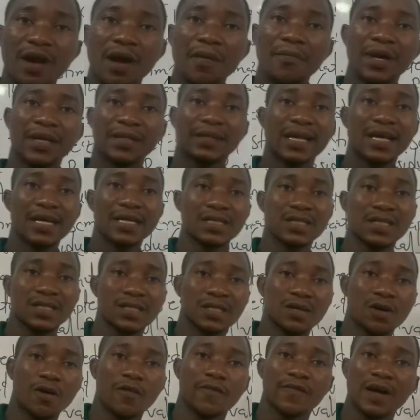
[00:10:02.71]

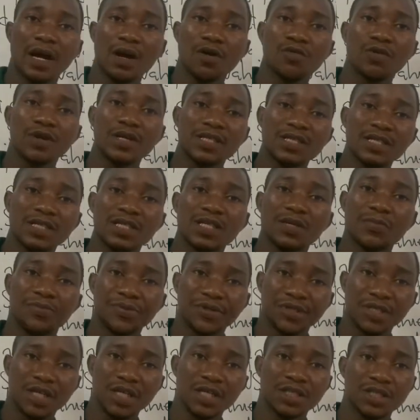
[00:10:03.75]
methods of calculating
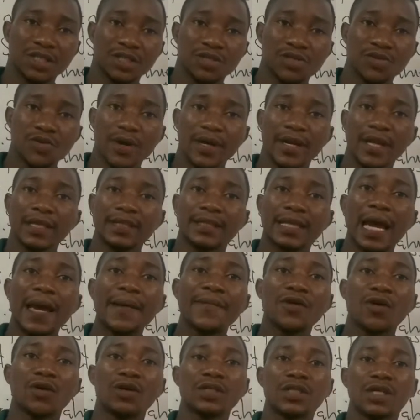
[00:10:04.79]
depreciation. So anytime
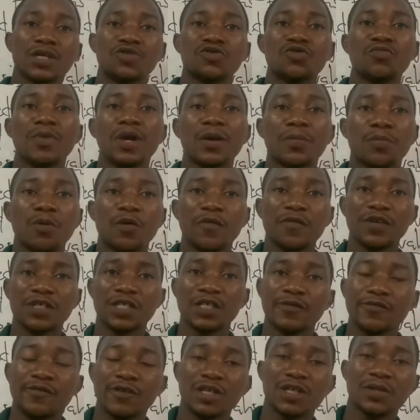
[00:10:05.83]
you wanted to make
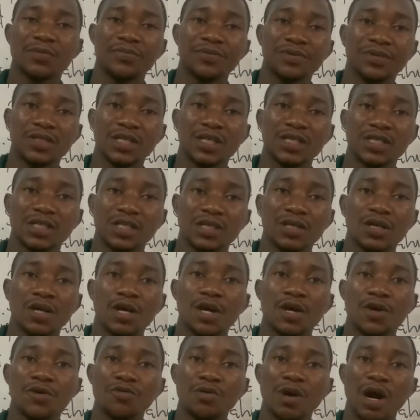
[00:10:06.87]
provision for depreciation,
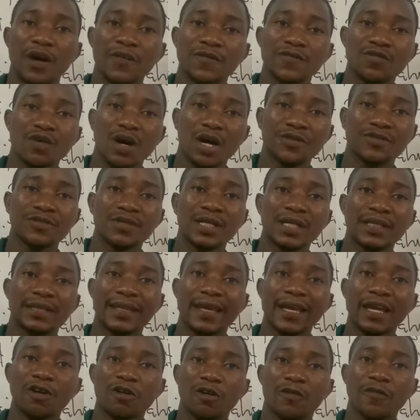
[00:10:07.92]
you have to actually
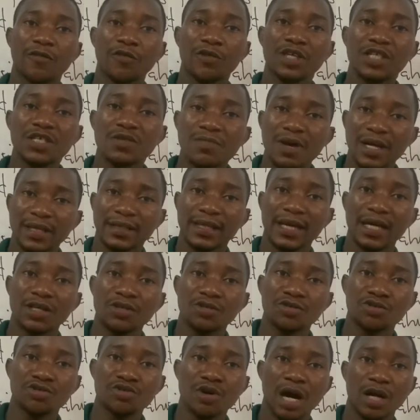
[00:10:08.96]
think of which method you
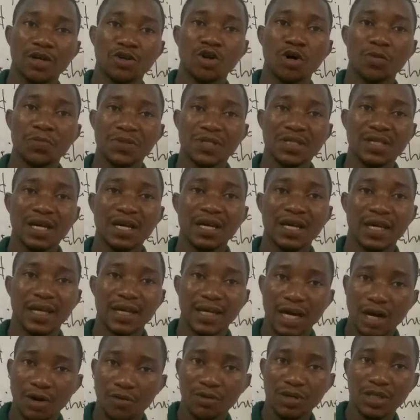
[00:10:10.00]
should adopt in
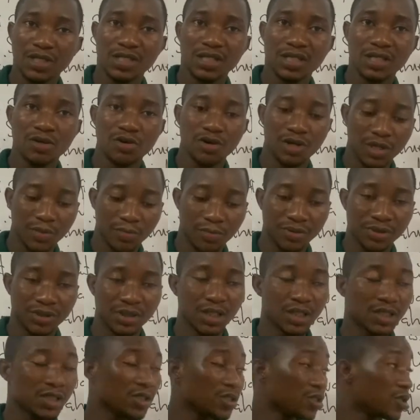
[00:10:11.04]
calculating your
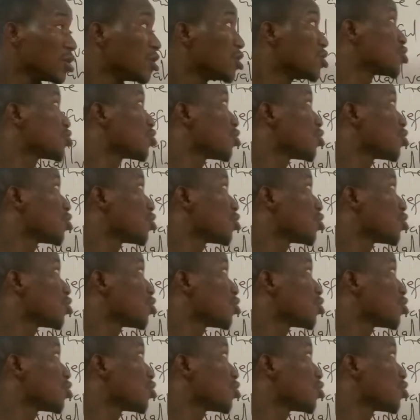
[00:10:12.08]
depreciation. So